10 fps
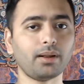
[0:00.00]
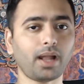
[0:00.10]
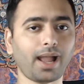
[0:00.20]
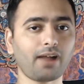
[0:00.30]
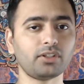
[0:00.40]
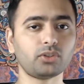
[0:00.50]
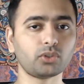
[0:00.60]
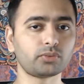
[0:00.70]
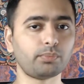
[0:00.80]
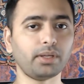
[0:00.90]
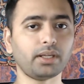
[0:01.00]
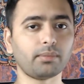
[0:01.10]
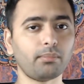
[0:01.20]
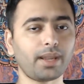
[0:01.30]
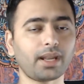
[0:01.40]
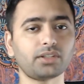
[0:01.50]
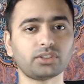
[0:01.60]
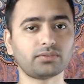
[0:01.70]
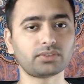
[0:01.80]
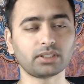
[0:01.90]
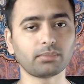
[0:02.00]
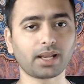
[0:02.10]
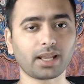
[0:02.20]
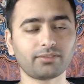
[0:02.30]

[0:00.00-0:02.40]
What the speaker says: having those big mega shifts in my life.